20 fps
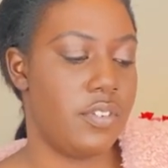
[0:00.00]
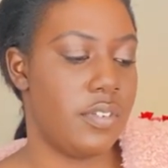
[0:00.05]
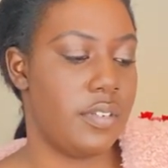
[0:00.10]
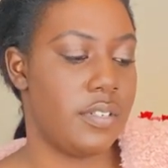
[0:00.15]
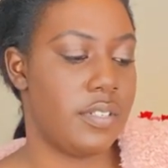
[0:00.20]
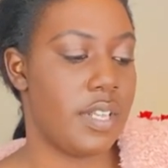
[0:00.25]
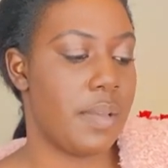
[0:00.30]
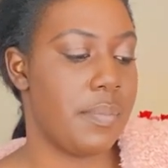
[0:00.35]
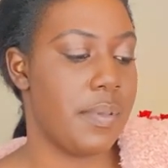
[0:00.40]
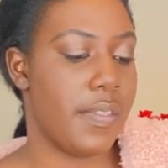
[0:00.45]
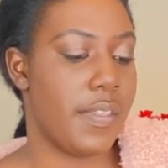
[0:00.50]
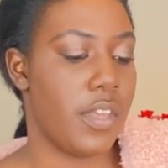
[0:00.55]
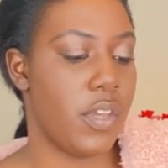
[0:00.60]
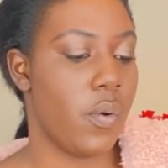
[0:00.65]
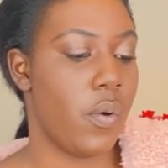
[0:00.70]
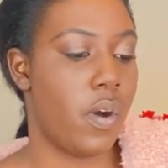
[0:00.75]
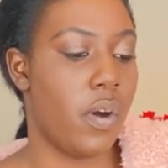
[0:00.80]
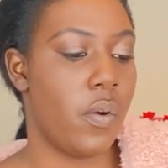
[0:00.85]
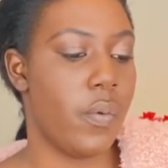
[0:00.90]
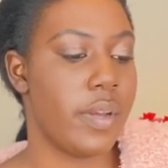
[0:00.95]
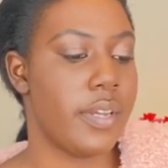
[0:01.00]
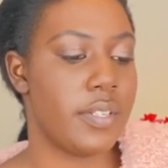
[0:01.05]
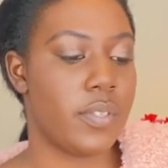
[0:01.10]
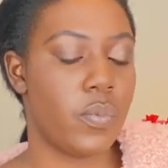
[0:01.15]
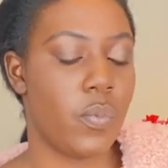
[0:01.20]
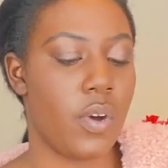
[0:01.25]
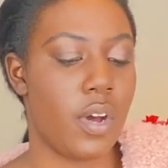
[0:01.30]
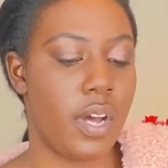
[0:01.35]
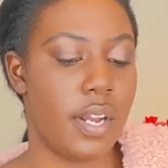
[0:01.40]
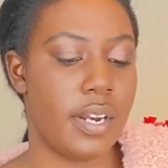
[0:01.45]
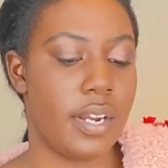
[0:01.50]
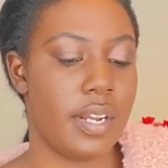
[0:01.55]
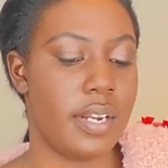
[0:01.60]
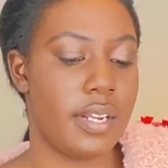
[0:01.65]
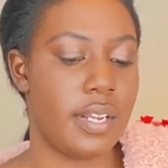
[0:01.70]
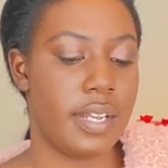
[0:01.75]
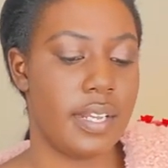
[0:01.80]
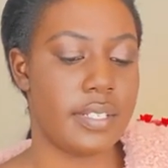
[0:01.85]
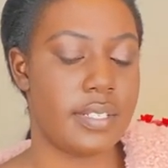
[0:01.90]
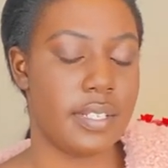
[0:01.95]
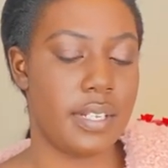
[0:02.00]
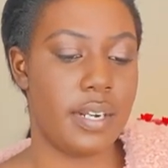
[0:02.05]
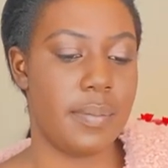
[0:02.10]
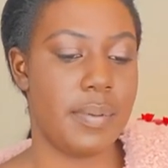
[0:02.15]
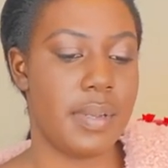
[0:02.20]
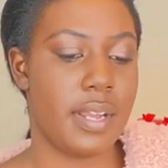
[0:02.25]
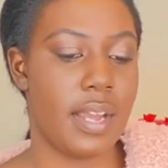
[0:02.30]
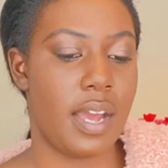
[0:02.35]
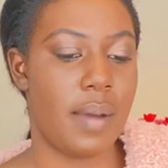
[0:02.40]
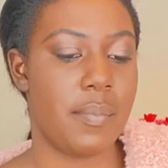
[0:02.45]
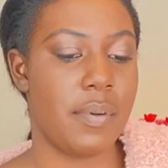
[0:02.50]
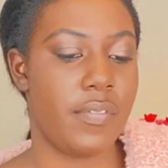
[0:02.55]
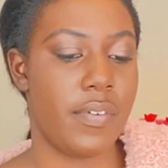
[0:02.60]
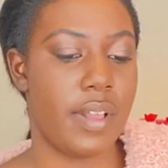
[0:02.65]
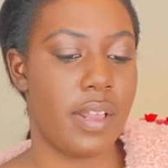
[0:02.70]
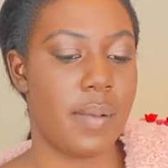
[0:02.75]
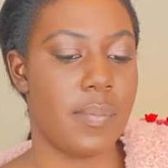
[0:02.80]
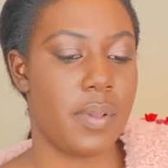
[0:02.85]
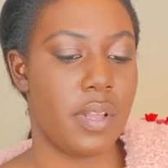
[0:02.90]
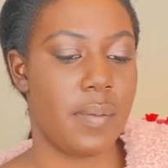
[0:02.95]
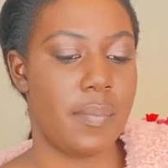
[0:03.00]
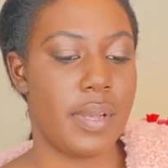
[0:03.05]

Something that you always wanted is going to become available.